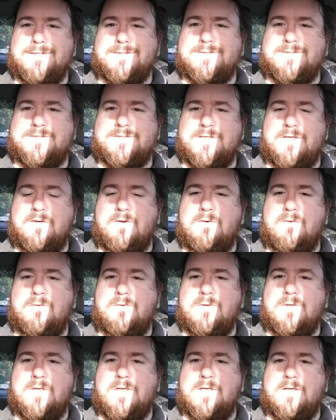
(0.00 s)

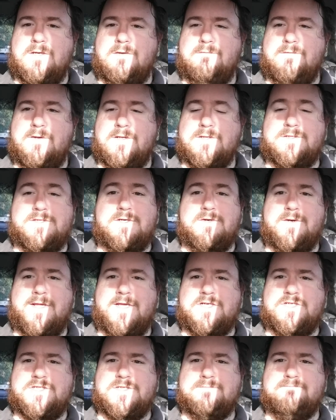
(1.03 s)
So, Volunteer
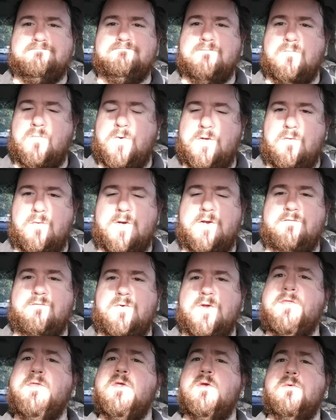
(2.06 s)
Nation, we grieve
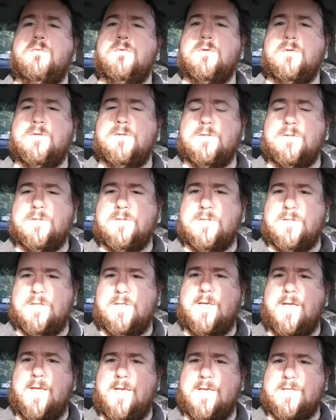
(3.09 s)
with you.
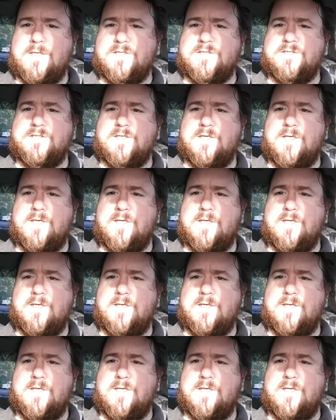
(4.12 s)
And